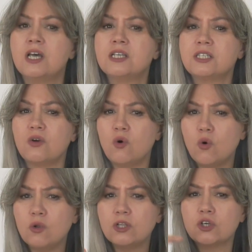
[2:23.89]
so
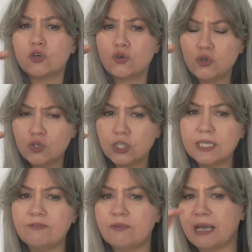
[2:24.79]
all the crucial
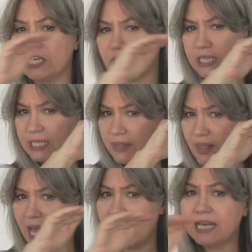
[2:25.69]
information is in the
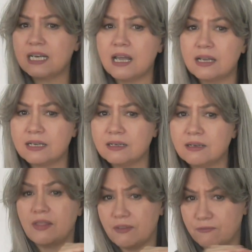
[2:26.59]
headline
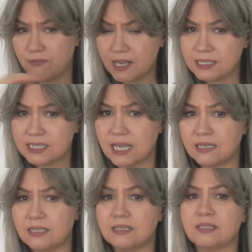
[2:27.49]
and the first
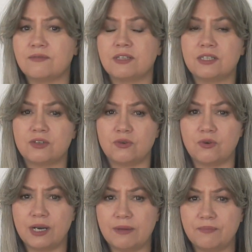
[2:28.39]
sentence of the
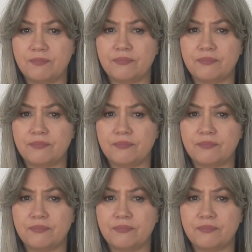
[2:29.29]
story.